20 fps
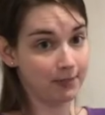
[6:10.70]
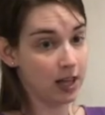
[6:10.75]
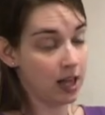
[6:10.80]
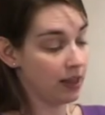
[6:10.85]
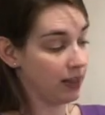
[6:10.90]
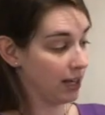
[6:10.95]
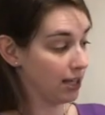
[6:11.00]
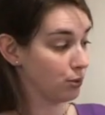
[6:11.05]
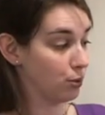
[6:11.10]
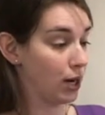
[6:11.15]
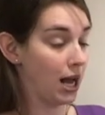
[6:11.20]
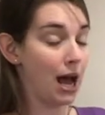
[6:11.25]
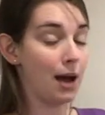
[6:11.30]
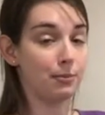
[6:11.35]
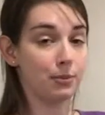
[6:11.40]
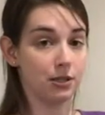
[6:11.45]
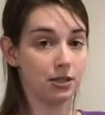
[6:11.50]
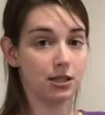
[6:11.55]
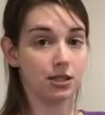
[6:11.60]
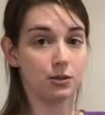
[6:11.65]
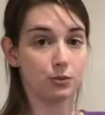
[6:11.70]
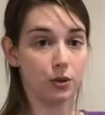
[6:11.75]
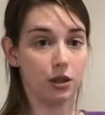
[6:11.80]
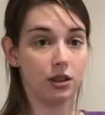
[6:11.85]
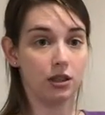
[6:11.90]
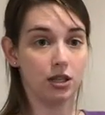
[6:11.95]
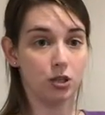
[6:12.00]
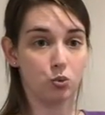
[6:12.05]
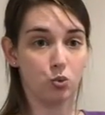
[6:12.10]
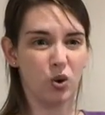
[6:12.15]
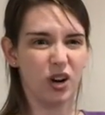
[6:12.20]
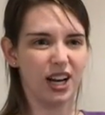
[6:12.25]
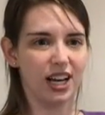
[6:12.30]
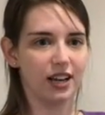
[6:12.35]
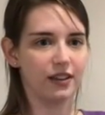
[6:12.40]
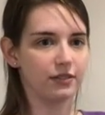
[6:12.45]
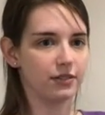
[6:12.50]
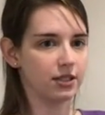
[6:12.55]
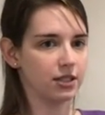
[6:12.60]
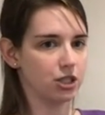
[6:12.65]
That's what happens with these what
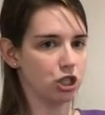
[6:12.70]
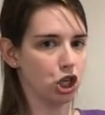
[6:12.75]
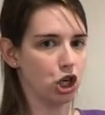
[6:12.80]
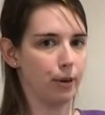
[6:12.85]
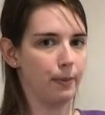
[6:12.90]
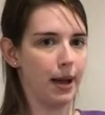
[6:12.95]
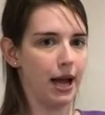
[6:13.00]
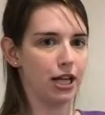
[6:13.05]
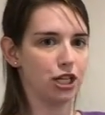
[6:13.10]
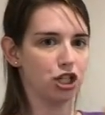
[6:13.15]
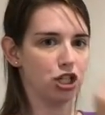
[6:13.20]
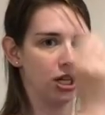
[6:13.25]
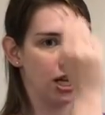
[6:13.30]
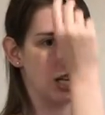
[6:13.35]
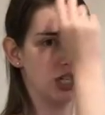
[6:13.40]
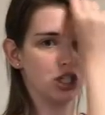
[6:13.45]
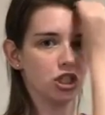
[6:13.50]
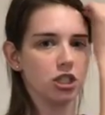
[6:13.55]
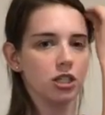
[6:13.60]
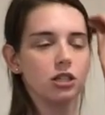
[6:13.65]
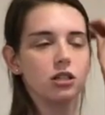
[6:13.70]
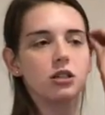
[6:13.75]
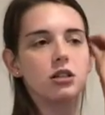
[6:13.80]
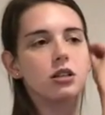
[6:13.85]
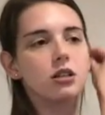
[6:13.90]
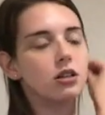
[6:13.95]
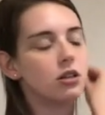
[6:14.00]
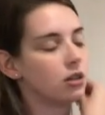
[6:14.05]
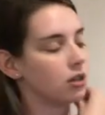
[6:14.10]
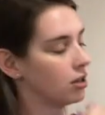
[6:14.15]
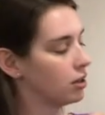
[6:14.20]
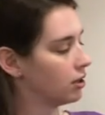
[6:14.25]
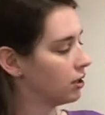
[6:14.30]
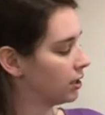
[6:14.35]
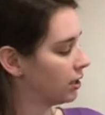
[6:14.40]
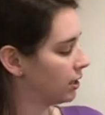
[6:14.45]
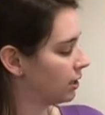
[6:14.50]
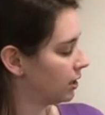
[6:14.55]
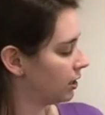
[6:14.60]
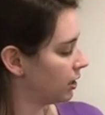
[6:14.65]
ifs. It's your imagination.
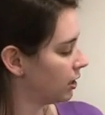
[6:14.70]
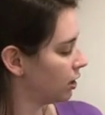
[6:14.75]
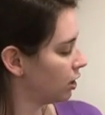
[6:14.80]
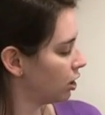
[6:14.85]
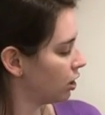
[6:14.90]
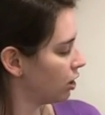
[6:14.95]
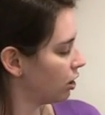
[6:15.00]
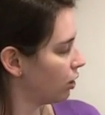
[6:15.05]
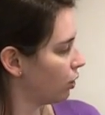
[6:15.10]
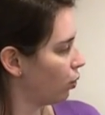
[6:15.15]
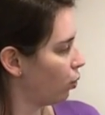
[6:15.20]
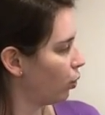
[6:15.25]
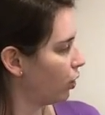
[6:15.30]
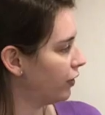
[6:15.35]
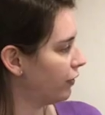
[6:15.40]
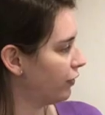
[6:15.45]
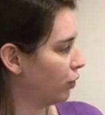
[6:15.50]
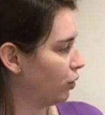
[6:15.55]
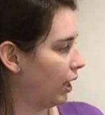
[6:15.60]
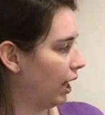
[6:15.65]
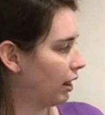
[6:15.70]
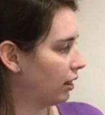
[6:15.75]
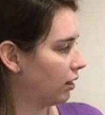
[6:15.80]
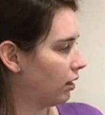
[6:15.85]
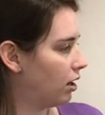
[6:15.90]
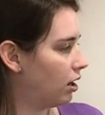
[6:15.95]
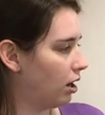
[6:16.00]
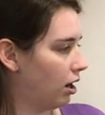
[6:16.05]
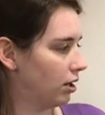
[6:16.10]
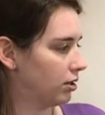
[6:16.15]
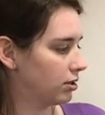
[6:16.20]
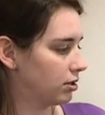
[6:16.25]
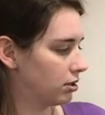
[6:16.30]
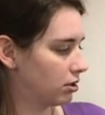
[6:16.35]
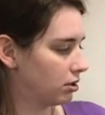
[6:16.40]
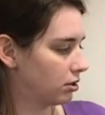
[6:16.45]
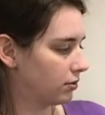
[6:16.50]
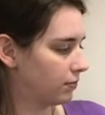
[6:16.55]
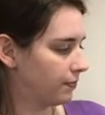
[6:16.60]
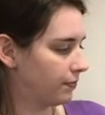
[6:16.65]
What if you get
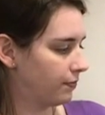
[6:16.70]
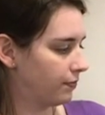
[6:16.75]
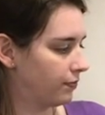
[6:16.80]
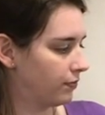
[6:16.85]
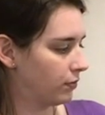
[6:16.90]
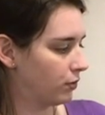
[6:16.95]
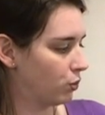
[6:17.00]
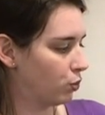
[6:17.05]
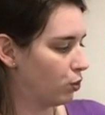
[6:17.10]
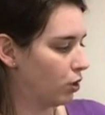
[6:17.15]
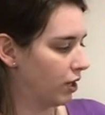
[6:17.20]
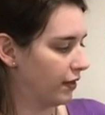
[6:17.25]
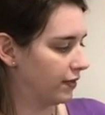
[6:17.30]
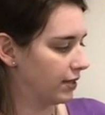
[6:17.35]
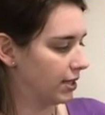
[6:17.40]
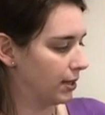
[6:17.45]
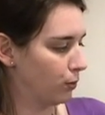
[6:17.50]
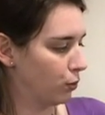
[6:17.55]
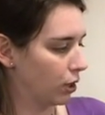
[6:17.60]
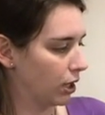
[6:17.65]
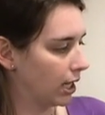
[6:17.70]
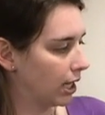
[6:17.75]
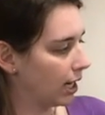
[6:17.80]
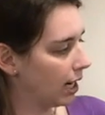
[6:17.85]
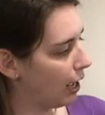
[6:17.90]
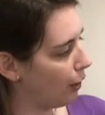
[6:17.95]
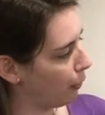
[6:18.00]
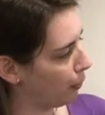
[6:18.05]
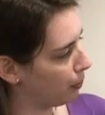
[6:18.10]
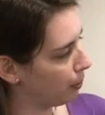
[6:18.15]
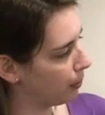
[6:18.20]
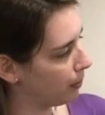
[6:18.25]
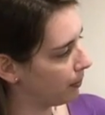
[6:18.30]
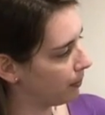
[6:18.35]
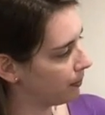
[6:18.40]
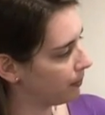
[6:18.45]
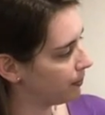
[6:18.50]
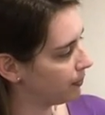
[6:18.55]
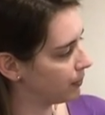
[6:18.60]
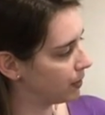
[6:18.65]
lost? What if someone can help?
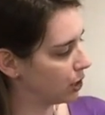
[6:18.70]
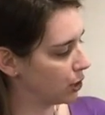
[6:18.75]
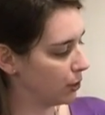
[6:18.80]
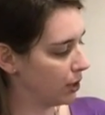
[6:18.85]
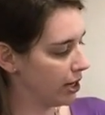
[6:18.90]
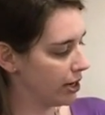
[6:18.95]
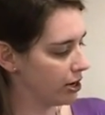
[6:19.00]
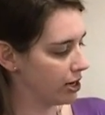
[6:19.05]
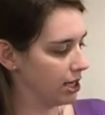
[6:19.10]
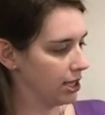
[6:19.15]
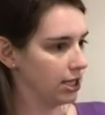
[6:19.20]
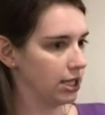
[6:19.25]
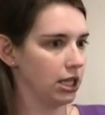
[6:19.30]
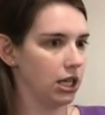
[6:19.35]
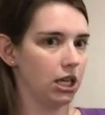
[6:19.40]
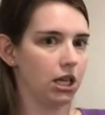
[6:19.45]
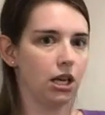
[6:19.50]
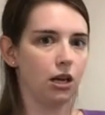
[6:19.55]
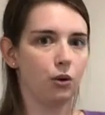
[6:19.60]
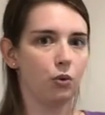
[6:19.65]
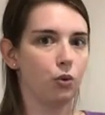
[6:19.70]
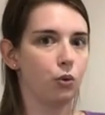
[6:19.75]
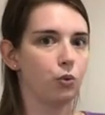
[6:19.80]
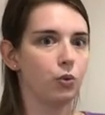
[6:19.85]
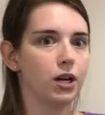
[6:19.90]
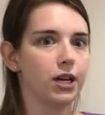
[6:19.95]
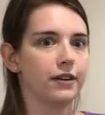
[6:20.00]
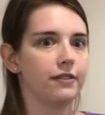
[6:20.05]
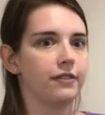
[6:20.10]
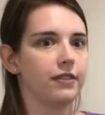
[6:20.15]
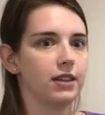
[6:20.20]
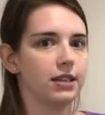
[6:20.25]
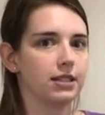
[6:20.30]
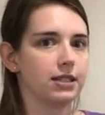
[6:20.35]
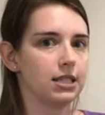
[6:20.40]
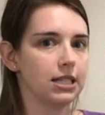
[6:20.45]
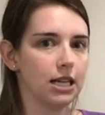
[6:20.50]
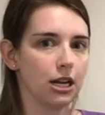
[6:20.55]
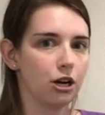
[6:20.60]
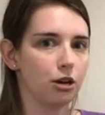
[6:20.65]
So here he's thinking, well, what if this
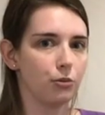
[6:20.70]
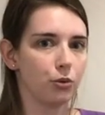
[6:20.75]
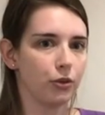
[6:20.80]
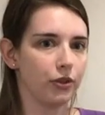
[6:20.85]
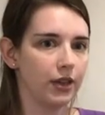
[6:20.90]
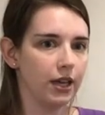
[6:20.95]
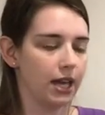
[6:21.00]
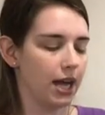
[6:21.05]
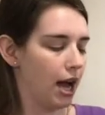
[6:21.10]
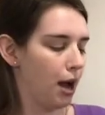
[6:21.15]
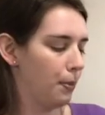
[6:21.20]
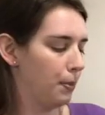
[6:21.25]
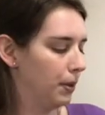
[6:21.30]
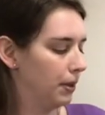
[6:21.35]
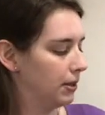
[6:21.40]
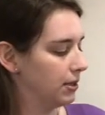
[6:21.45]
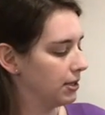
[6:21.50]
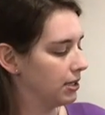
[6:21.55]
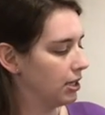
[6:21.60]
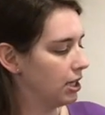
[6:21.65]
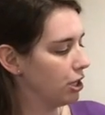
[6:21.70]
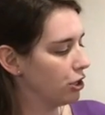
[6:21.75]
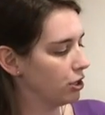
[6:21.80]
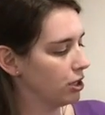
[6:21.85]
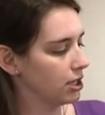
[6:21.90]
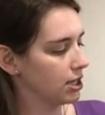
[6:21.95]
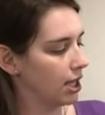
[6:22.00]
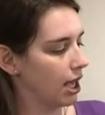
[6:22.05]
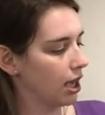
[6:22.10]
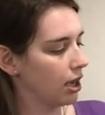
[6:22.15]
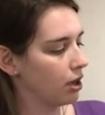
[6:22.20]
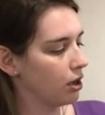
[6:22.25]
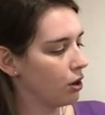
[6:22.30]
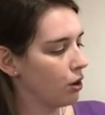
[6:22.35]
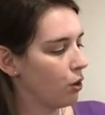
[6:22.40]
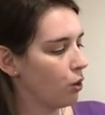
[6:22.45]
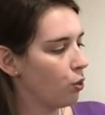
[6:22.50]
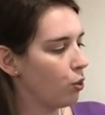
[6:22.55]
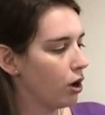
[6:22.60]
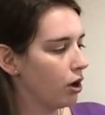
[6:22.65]
terrible thing happens? And here he's like,
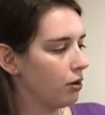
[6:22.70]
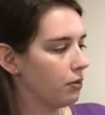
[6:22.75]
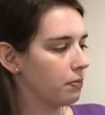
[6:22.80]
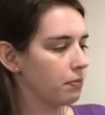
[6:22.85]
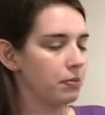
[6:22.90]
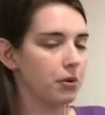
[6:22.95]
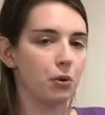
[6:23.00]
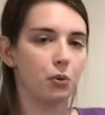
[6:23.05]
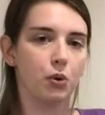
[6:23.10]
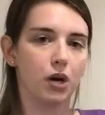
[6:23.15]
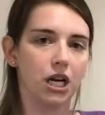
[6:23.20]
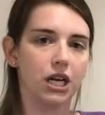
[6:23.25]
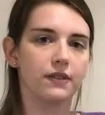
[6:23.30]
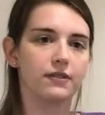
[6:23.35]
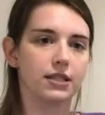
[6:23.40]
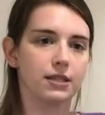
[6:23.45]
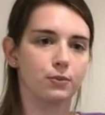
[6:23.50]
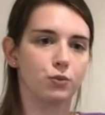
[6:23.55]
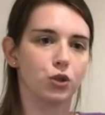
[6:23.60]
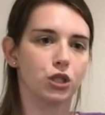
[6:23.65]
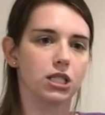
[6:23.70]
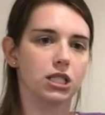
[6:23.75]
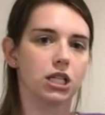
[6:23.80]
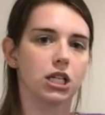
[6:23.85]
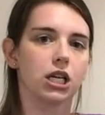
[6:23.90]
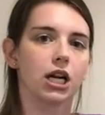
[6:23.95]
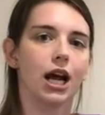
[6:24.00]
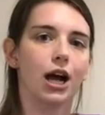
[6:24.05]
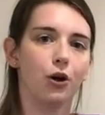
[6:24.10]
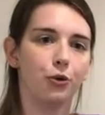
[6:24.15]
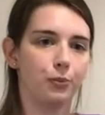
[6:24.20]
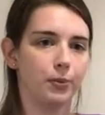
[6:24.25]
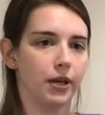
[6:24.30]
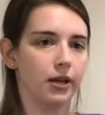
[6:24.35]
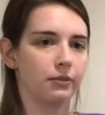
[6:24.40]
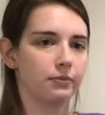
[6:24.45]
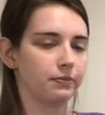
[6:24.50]
well, but what if someone's there to help me?